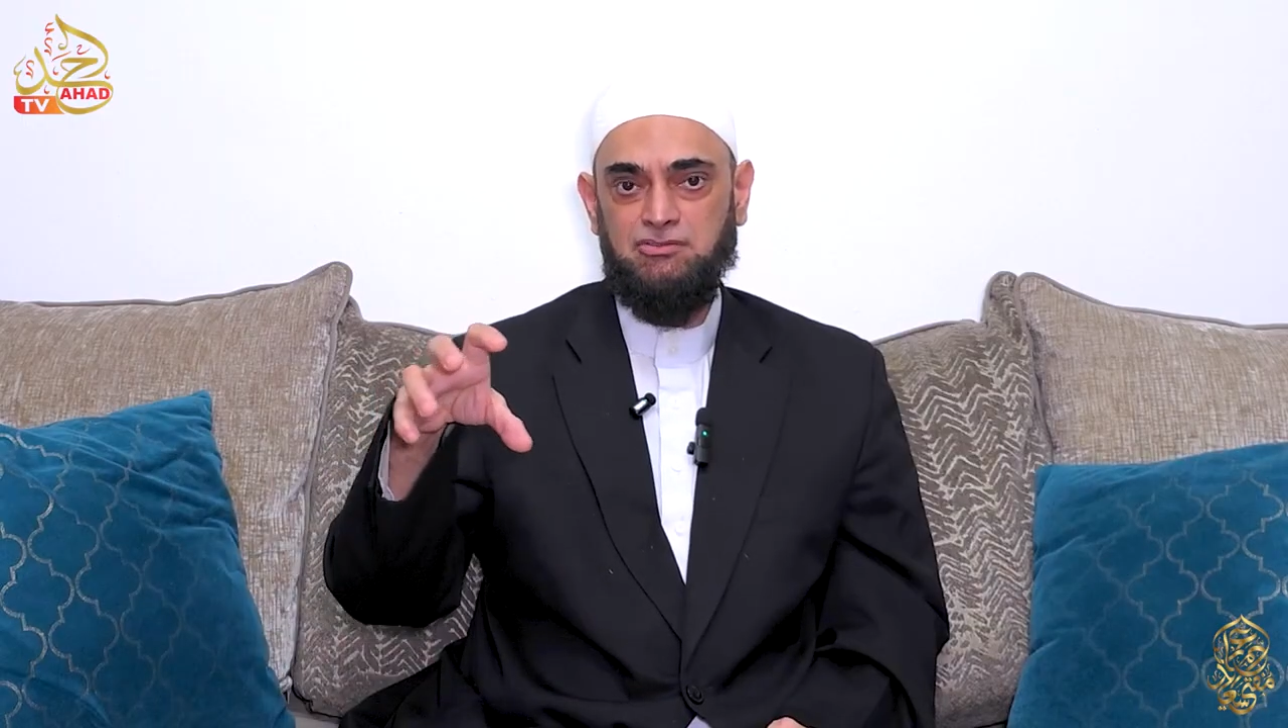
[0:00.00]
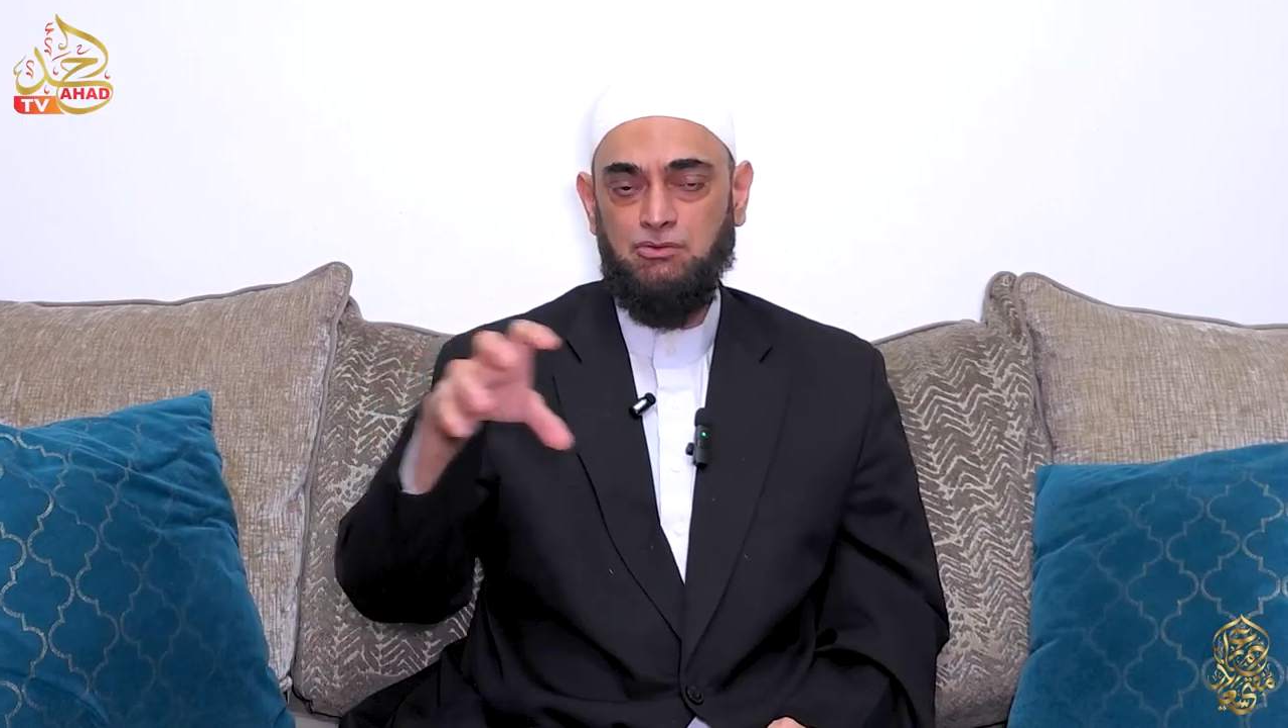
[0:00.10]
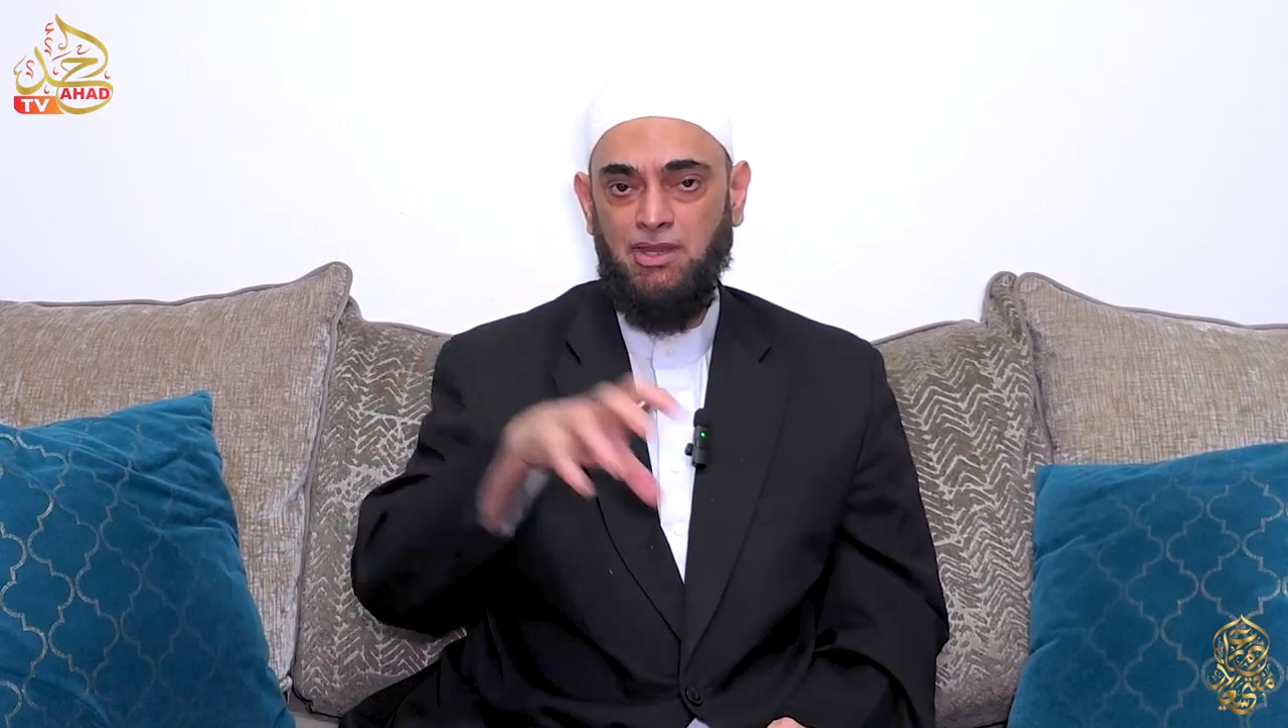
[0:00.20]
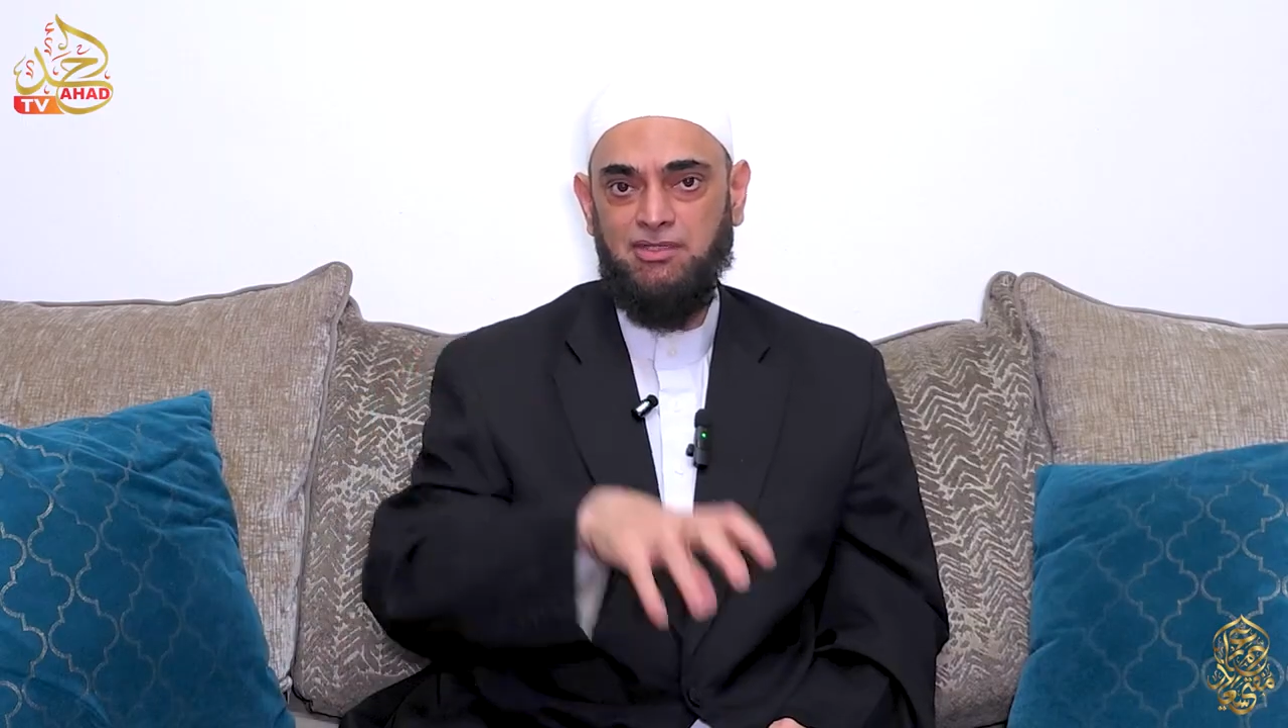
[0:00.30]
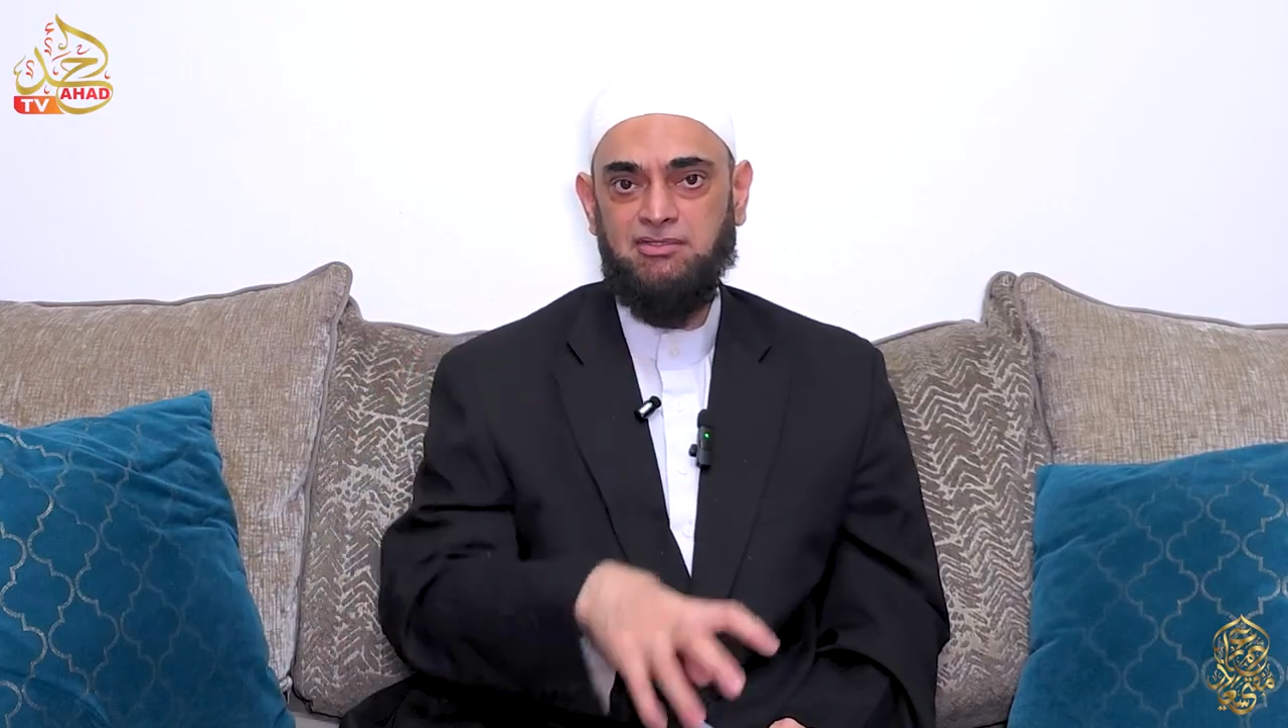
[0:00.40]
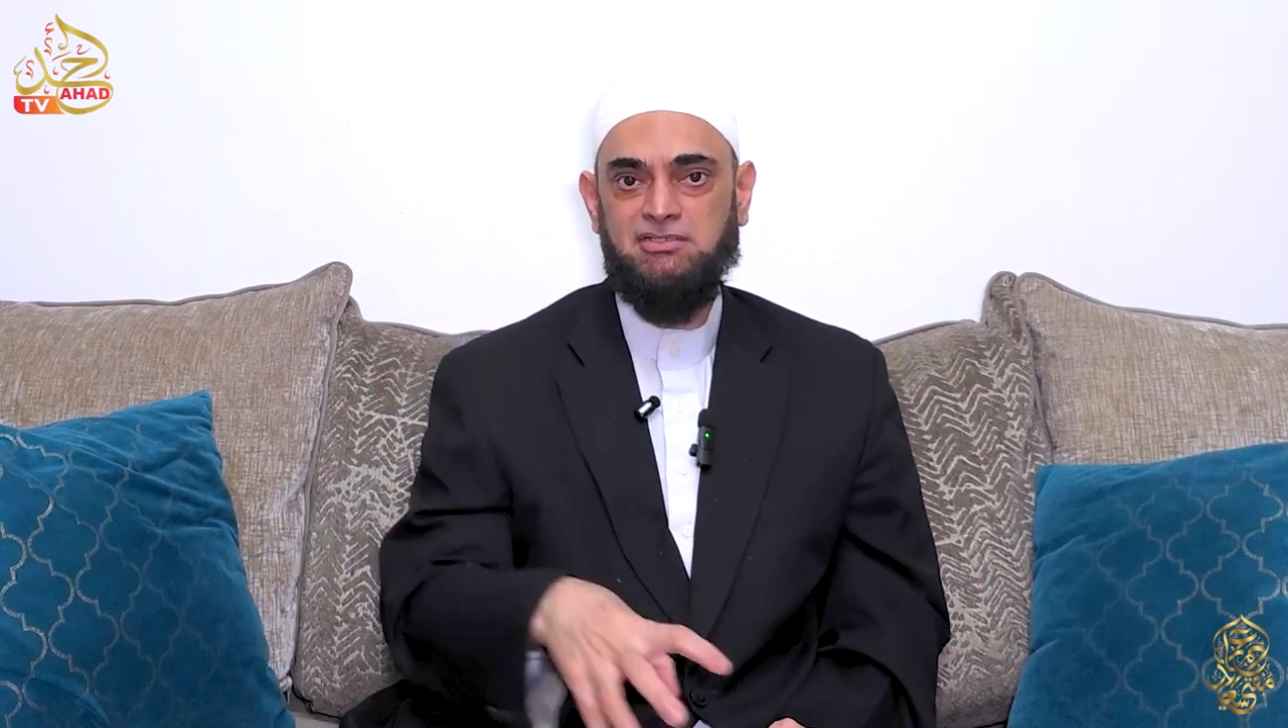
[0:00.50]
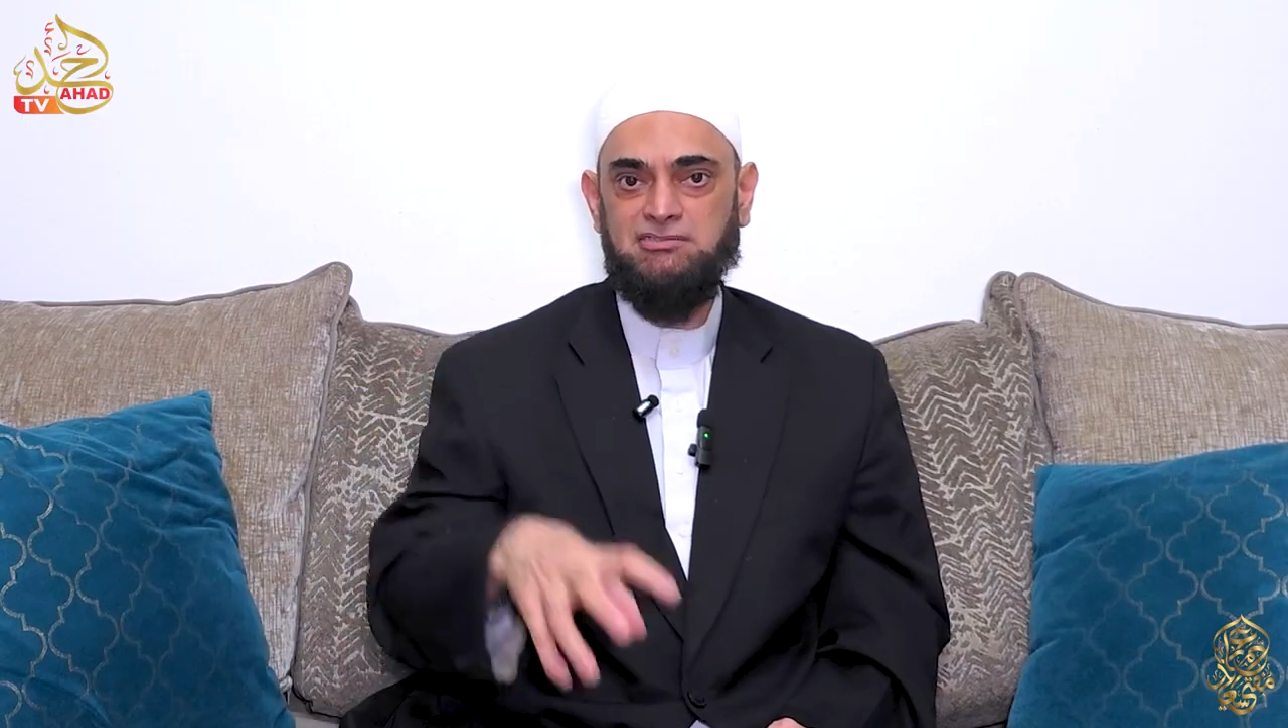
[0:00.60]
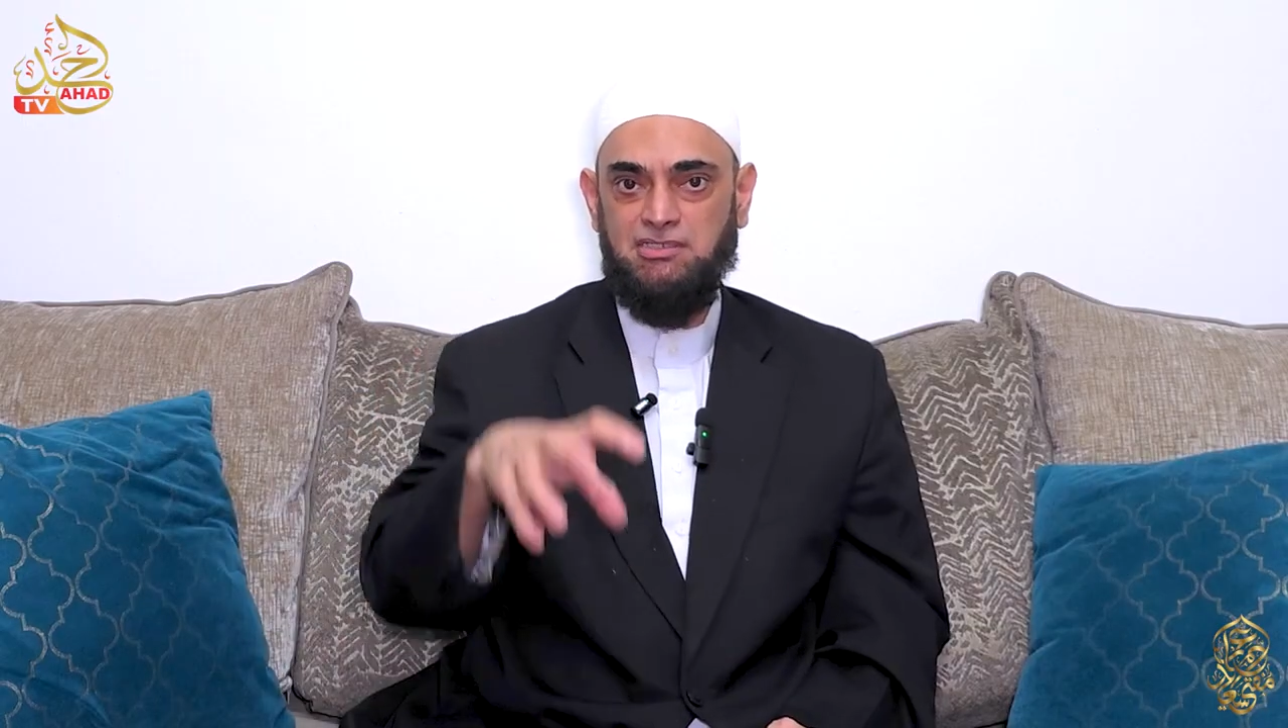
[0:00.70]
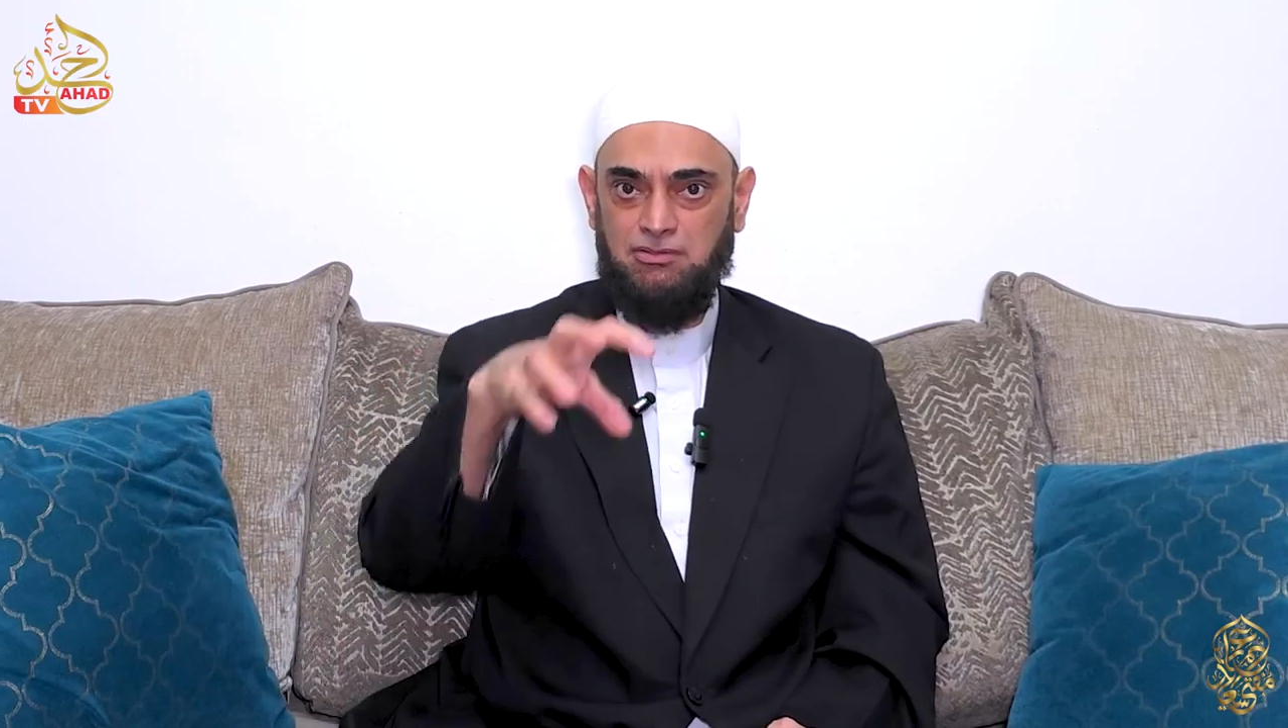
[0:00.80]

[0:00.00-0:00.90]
threatenings and